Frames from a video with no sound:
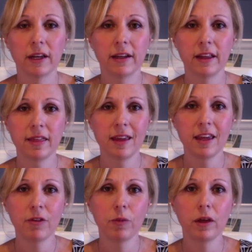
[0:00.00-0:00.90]
And I think
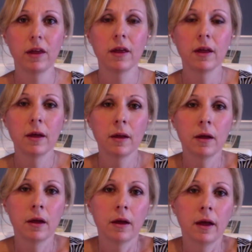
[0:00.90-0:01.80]
if we
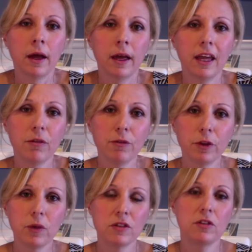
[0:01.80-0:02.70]

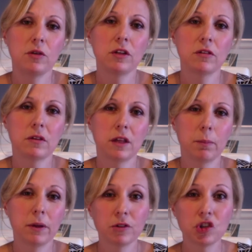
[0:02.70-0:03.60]
influence students that they
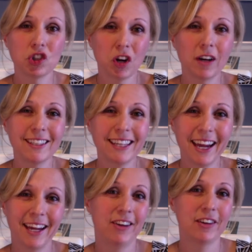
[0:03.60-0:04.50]
build strong
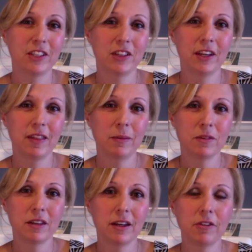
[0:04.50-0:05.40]
character in
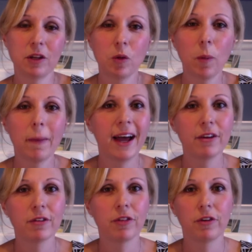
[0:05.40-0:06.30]
themselves, it won't matter
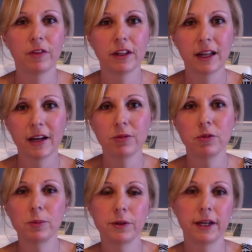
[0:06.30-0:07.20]
if they're in the
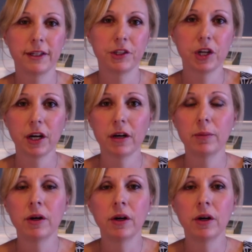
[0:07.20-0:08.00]
classroom or at a job